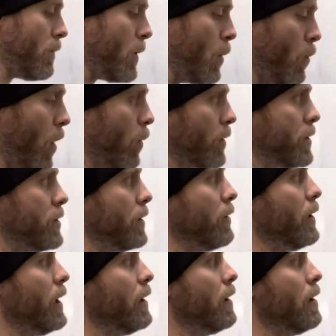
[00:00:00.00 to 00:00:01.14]
what we're
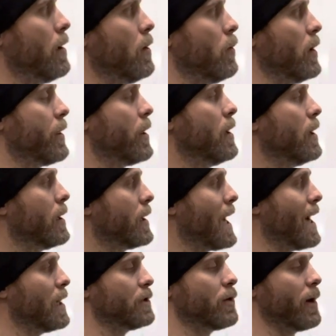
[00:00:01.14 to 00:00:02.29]
doing with
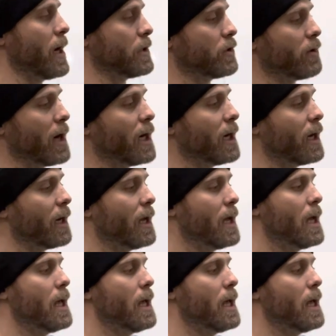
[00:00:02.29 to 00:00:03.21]
contrast training